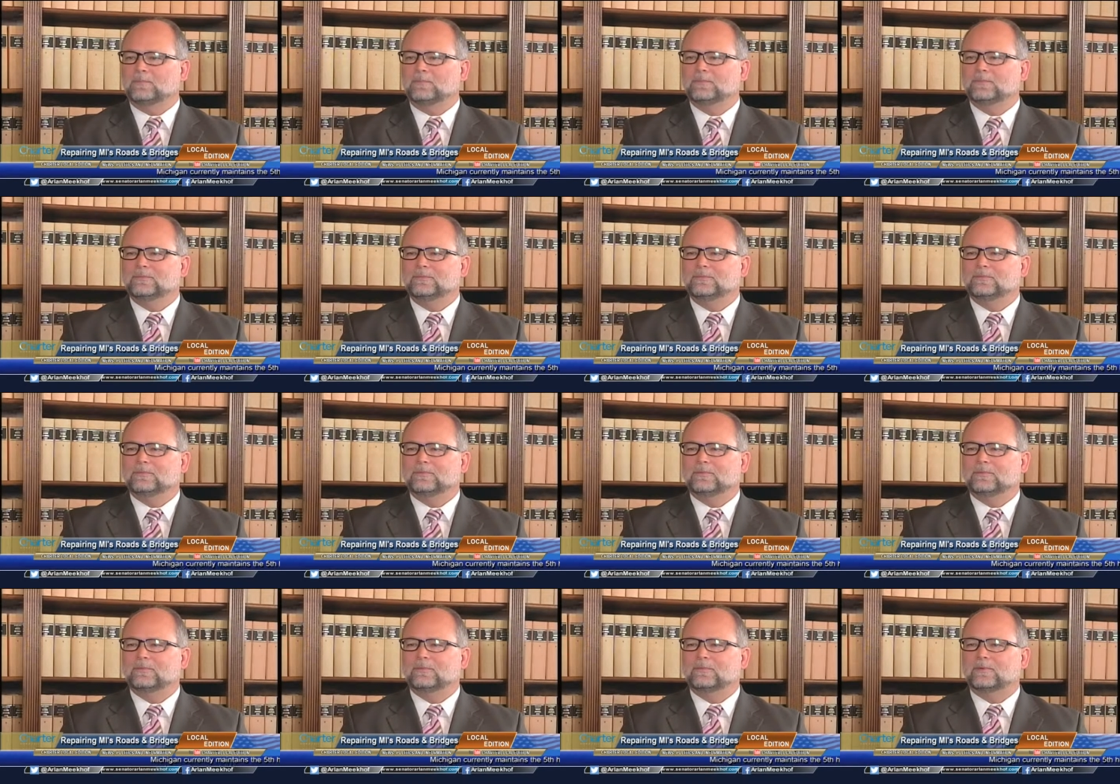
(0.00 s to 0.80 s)
Nice
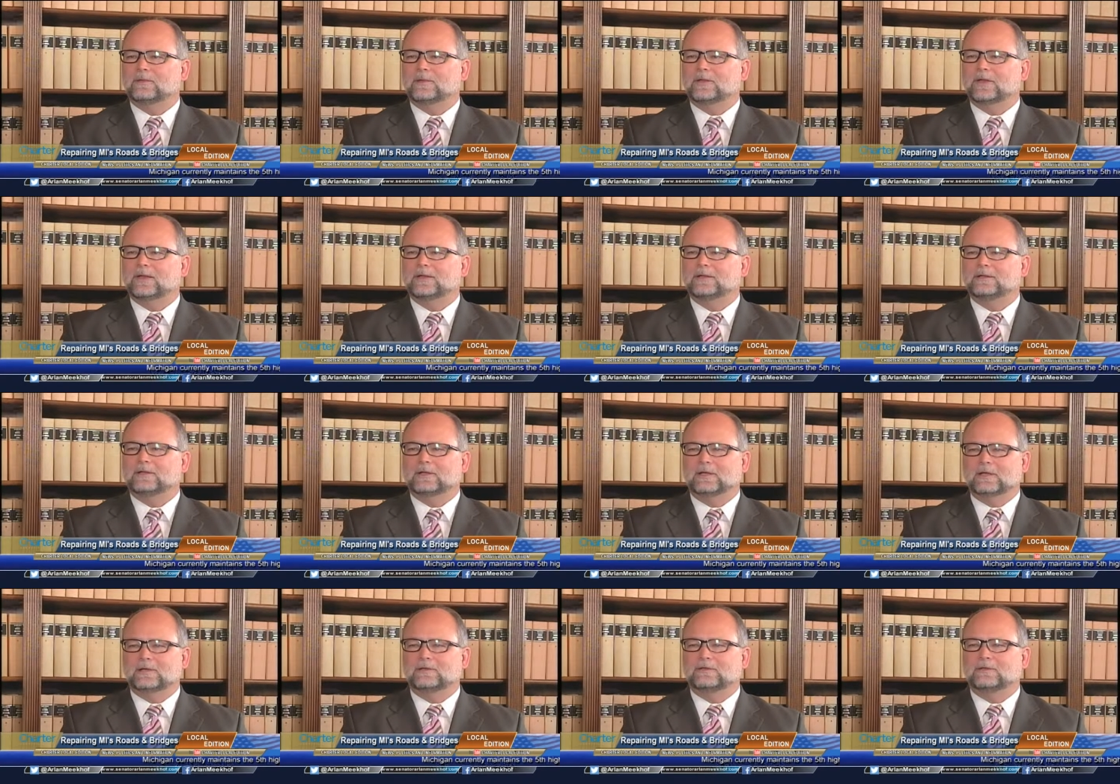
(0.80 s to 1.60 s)
and you
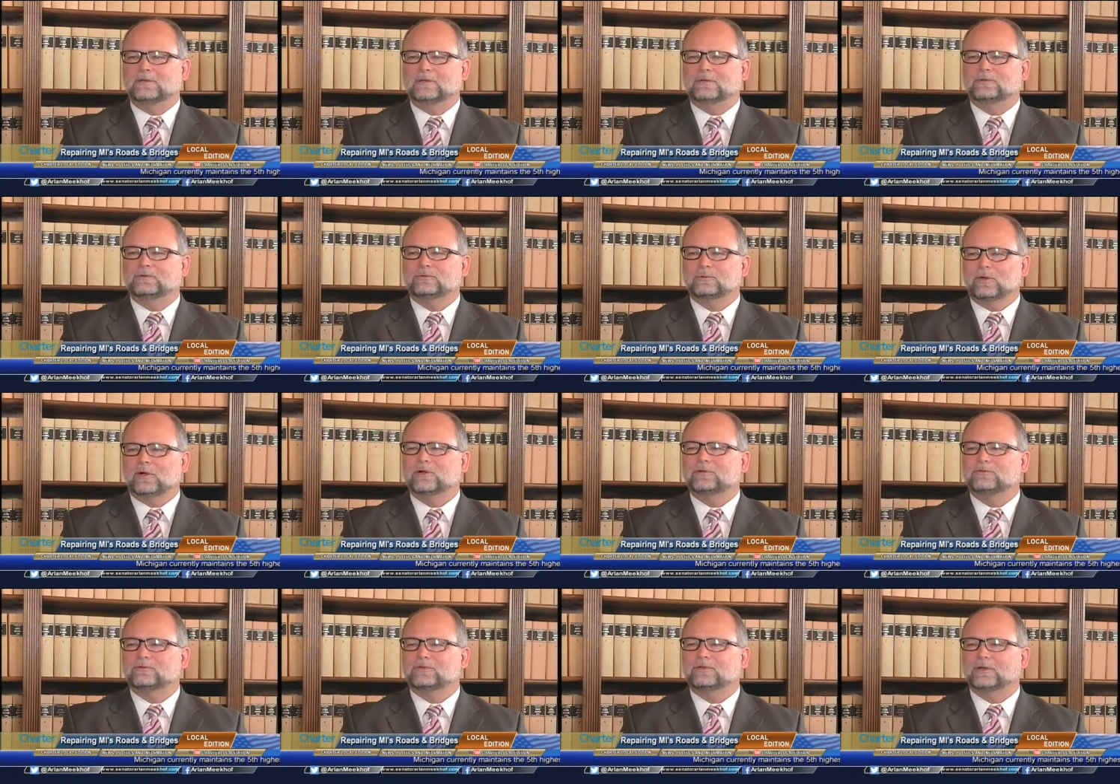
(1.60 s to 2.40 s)
get the
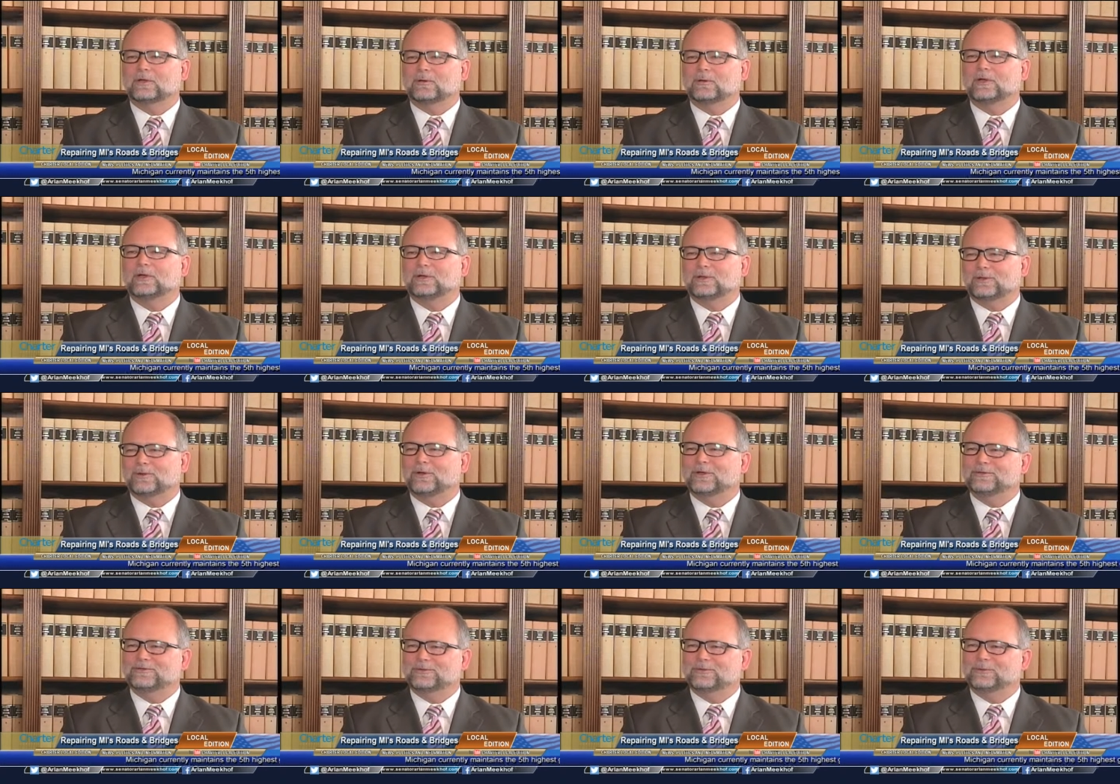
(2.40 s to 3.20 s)
shrugs and the cricket
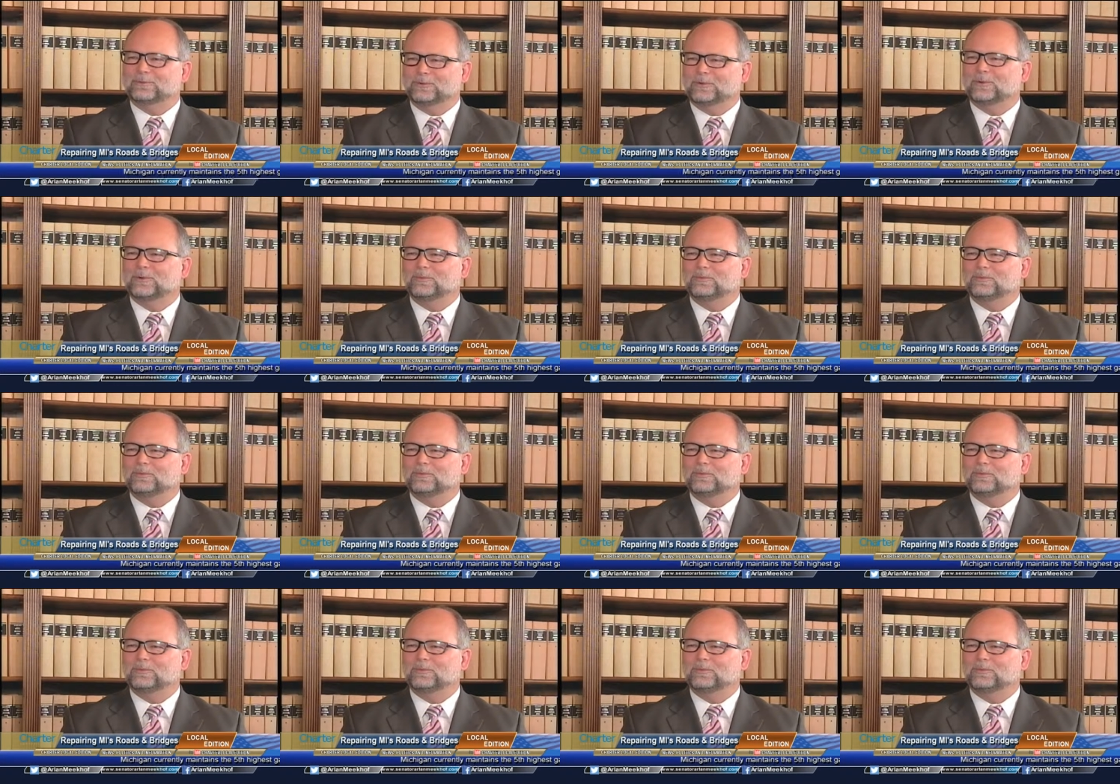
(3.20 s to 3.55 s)
noise in the room,